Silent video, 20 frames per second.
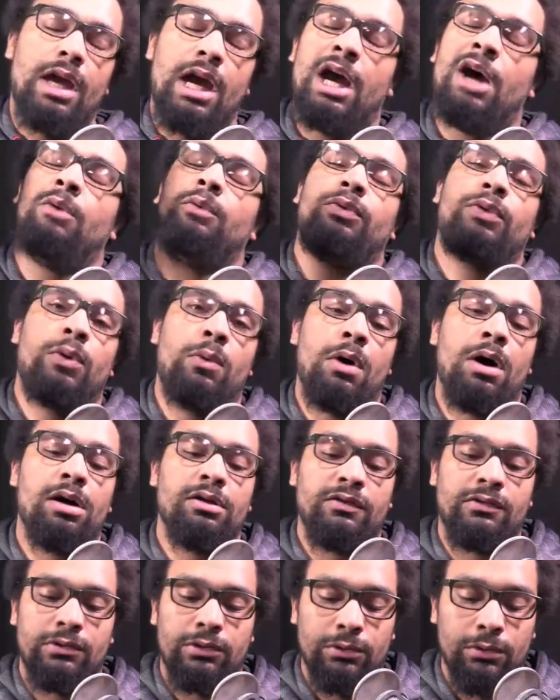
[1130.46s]
out the
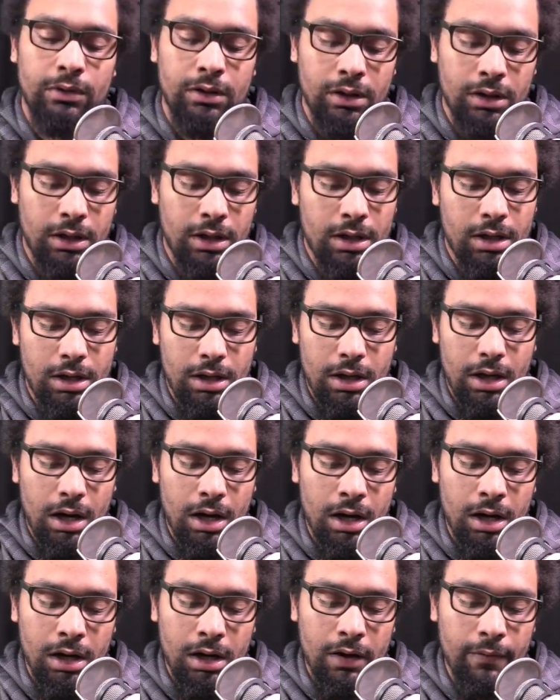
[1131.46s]
wazoo.
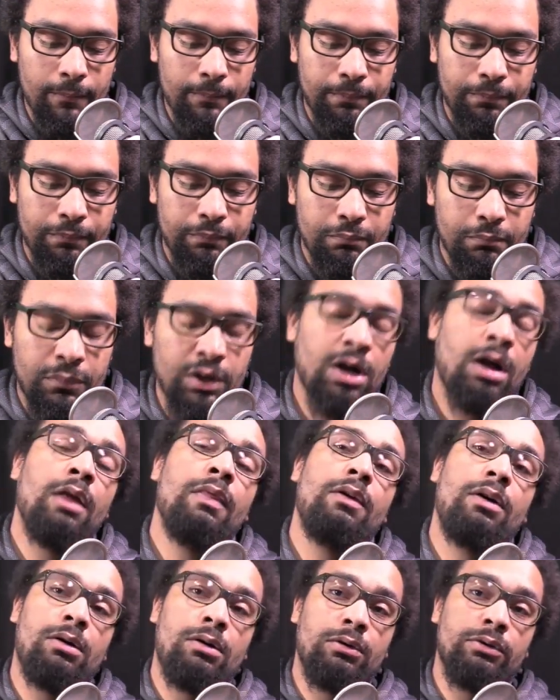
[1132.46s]
But on
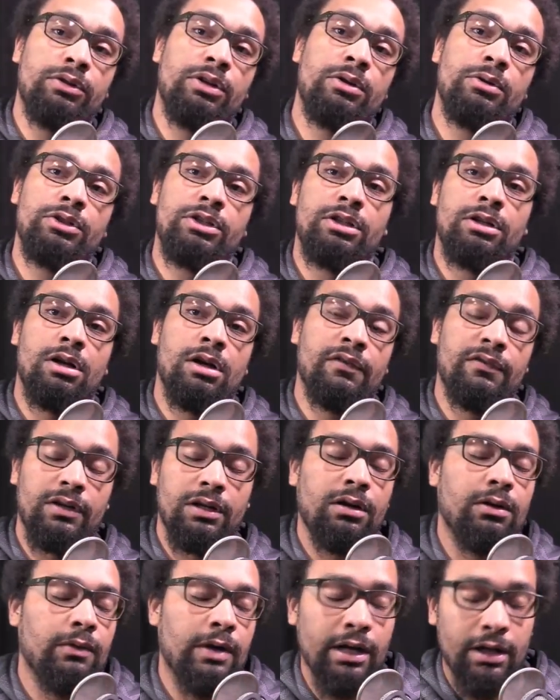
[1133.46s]
the whole notion of
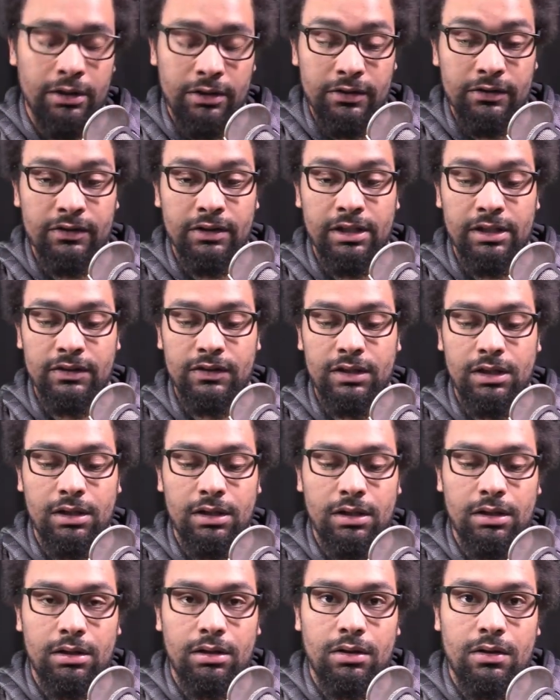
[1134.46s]
the irregulars list,
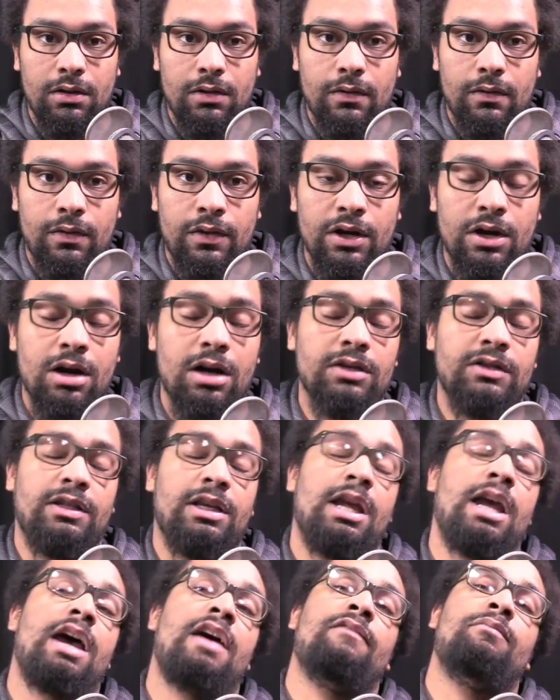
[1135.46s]
the cards
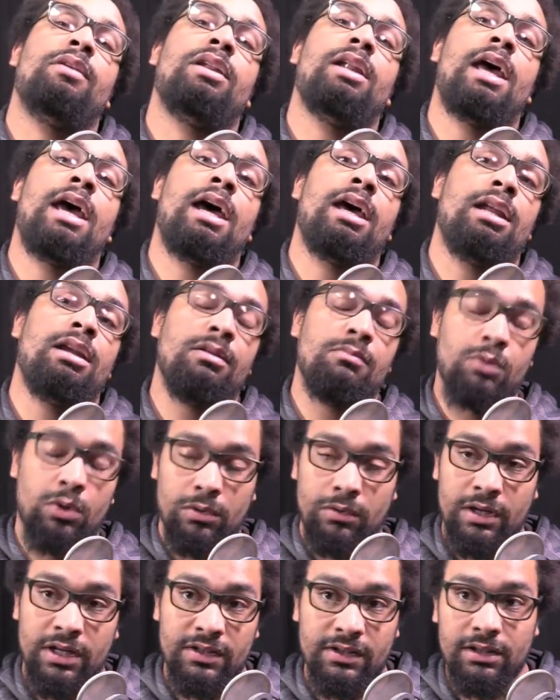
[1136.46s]
they have been adding more
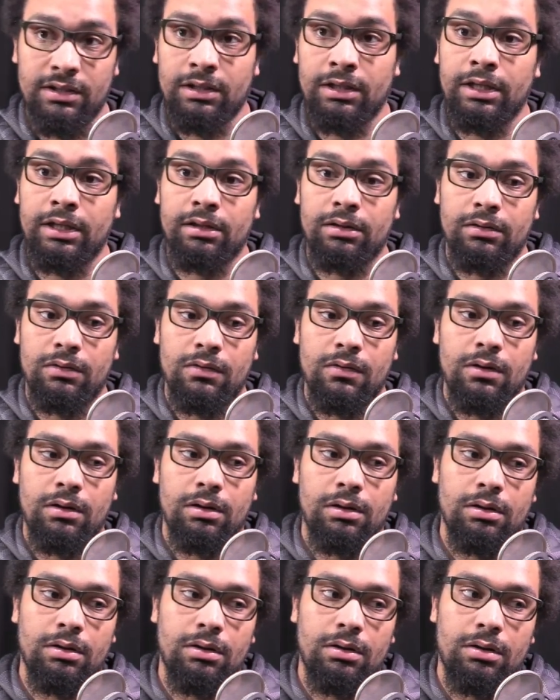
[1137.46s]
recently
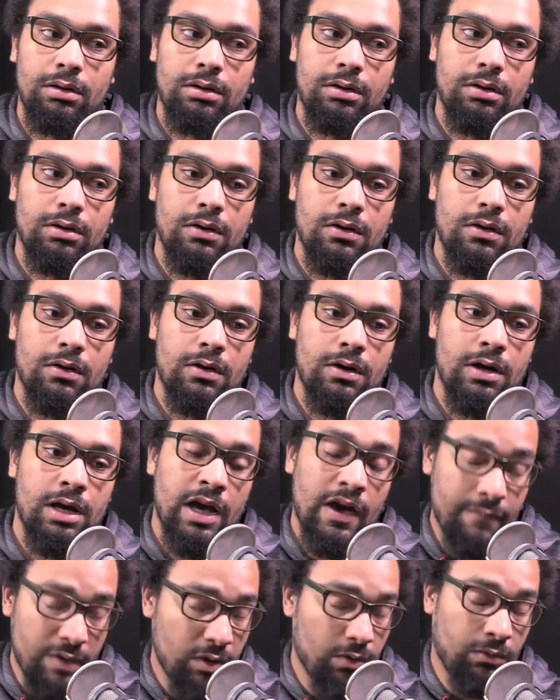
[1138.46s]

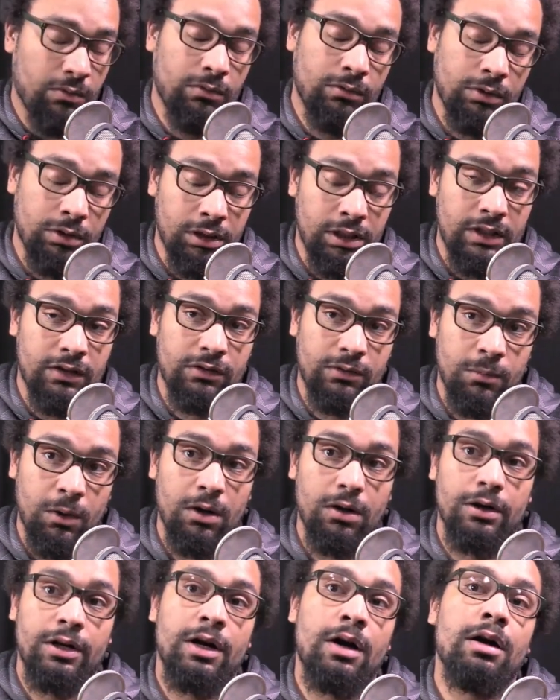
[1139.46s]
have been really
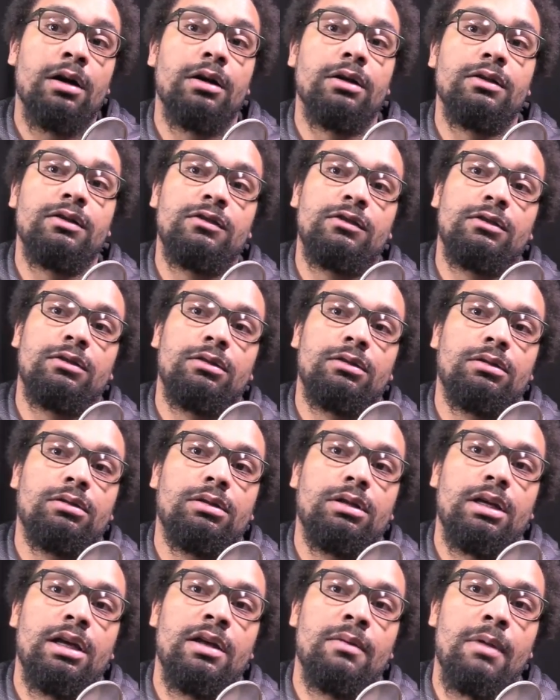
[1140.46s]
smart cards,
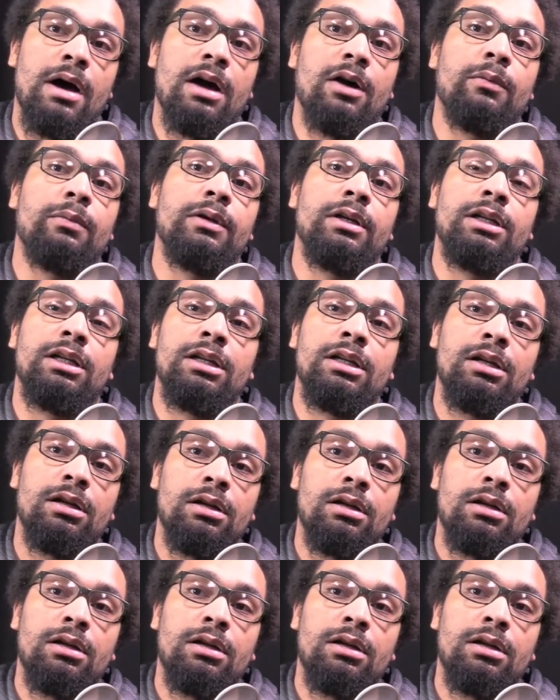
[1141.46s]
in my opinion.